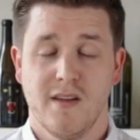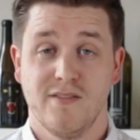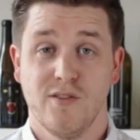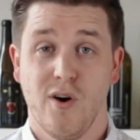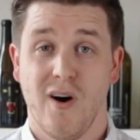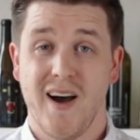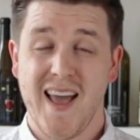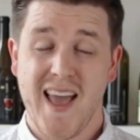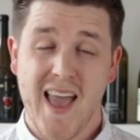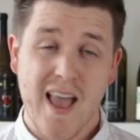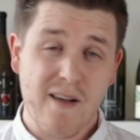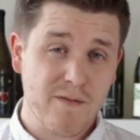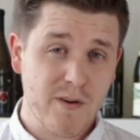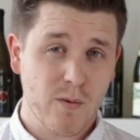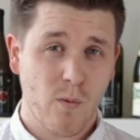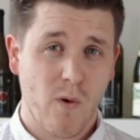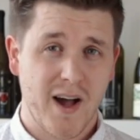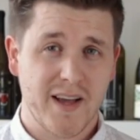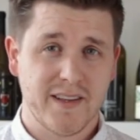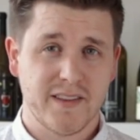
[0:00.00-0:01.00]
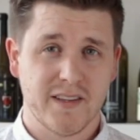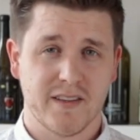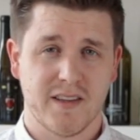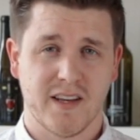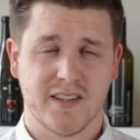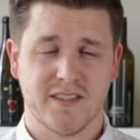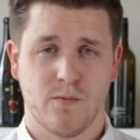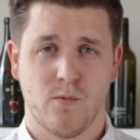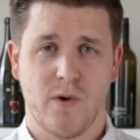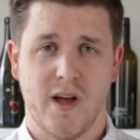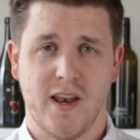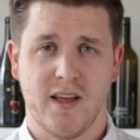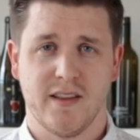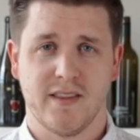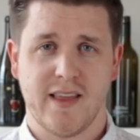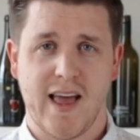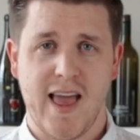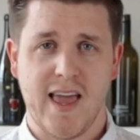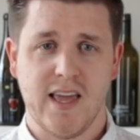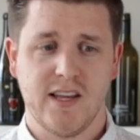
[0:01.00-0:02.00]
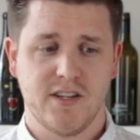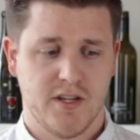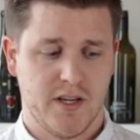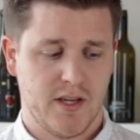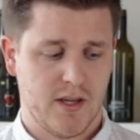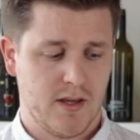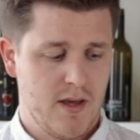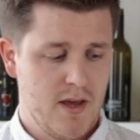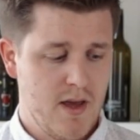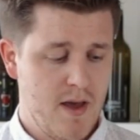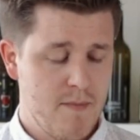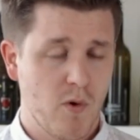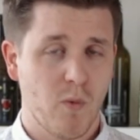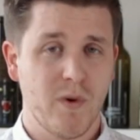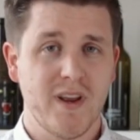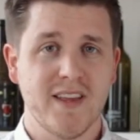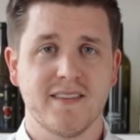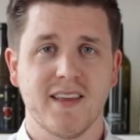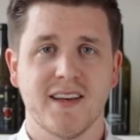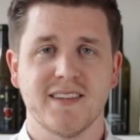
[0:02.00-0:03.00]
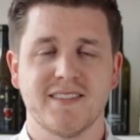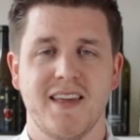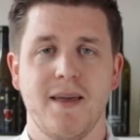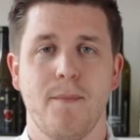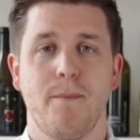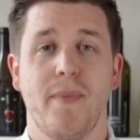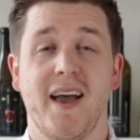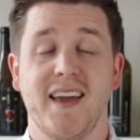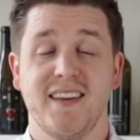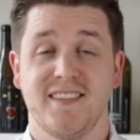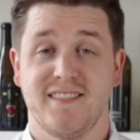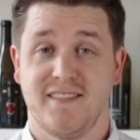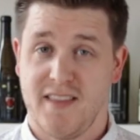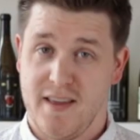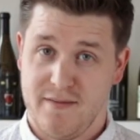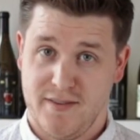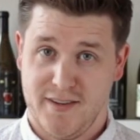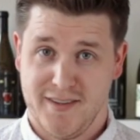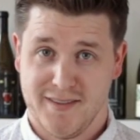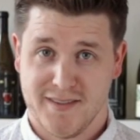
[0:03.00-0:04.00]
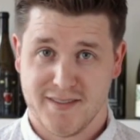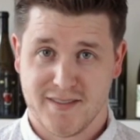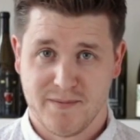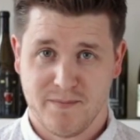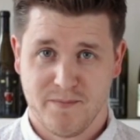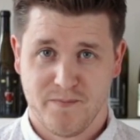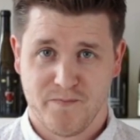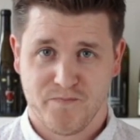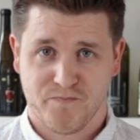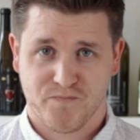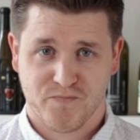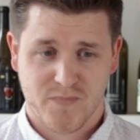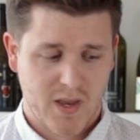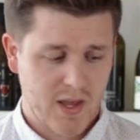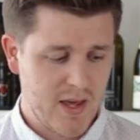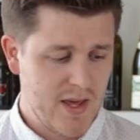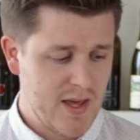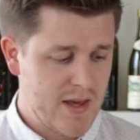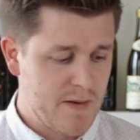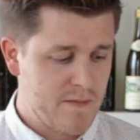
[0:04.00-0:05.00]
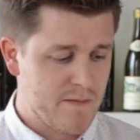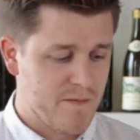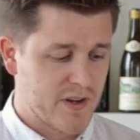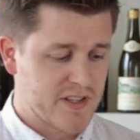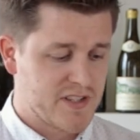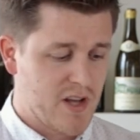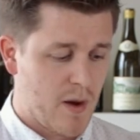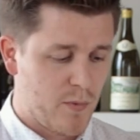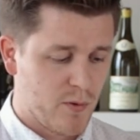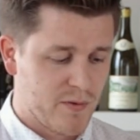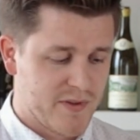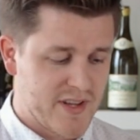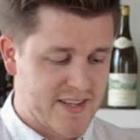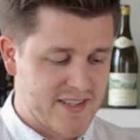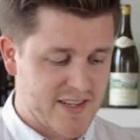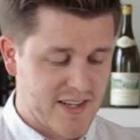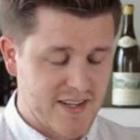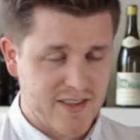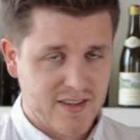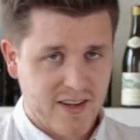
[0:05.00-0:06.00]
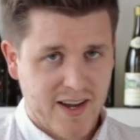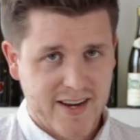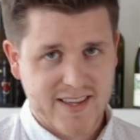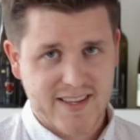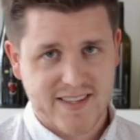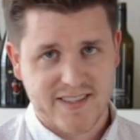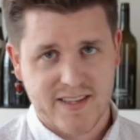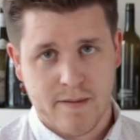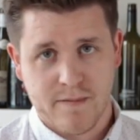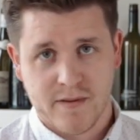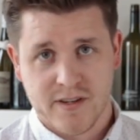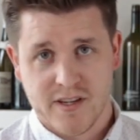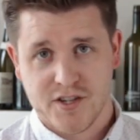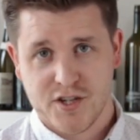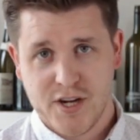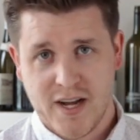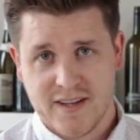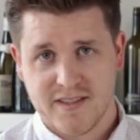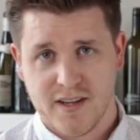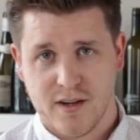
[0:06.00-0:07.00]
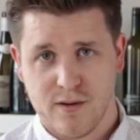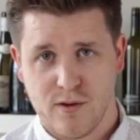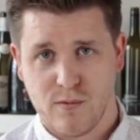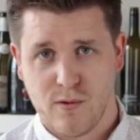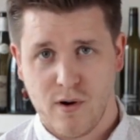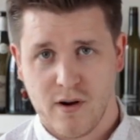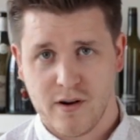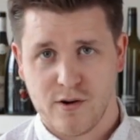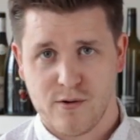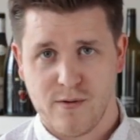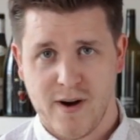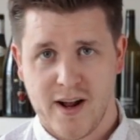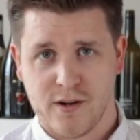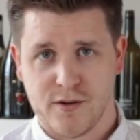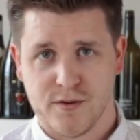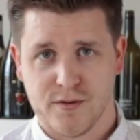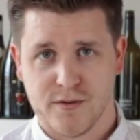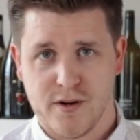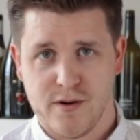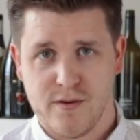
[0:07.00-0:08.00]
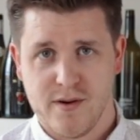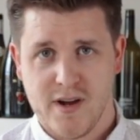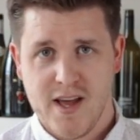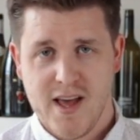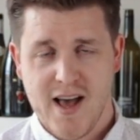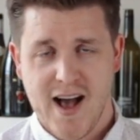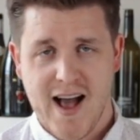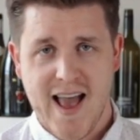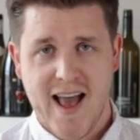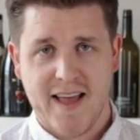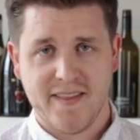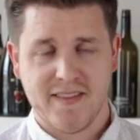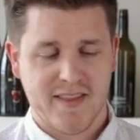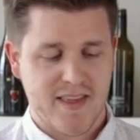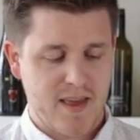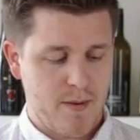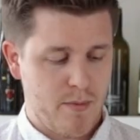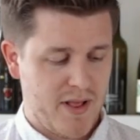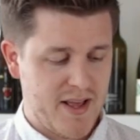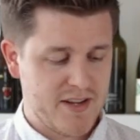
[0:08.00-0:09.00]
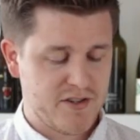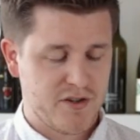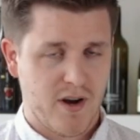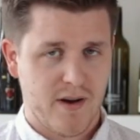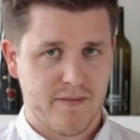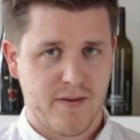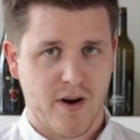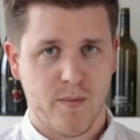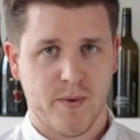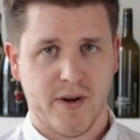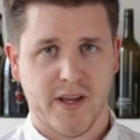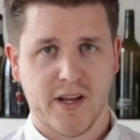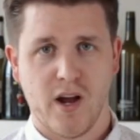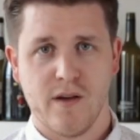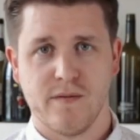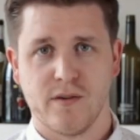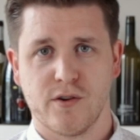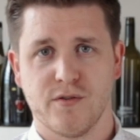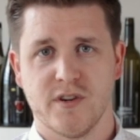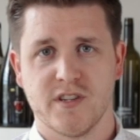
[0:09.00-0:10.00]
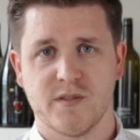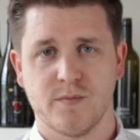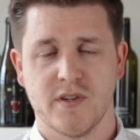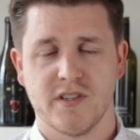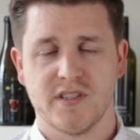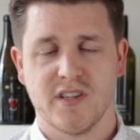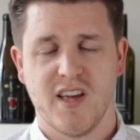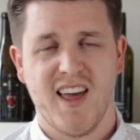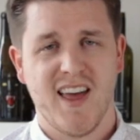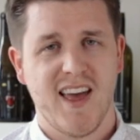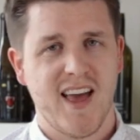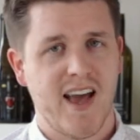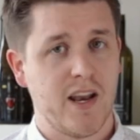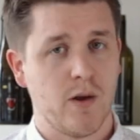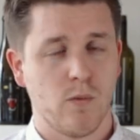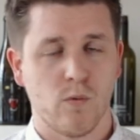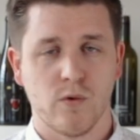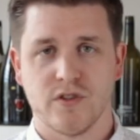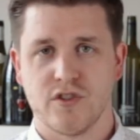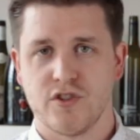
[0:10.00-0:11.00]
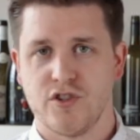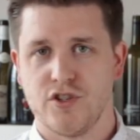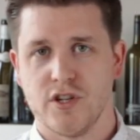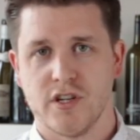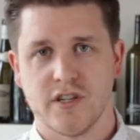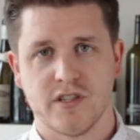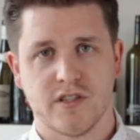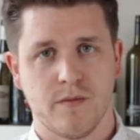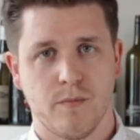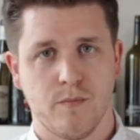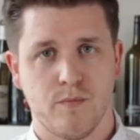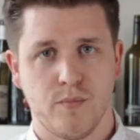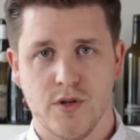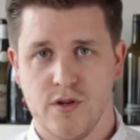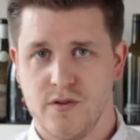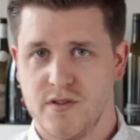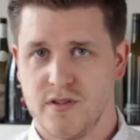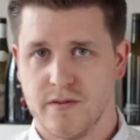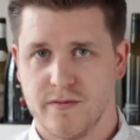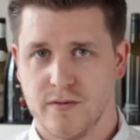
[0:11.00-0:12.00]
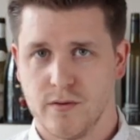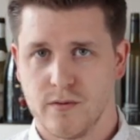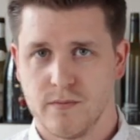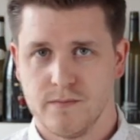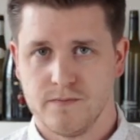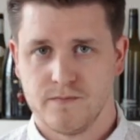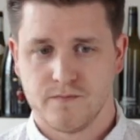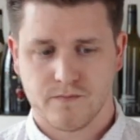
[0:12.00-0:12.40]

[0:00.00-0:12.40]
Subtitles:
Not every wine that does well under aging, but when it does, it pays dividends. For example, this 97 Chateau Larocque Grand Cru, I had the pleasure of opening over Christmas, and it was just beautiful.